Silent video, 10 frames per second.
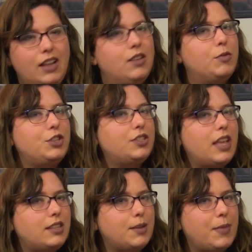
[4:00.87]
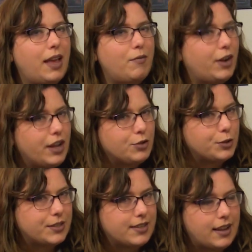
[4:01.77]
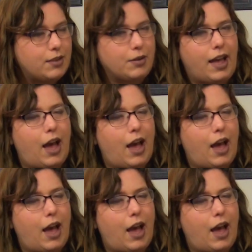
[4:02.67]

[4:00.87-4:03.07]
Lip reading: That's something I'm very interested in,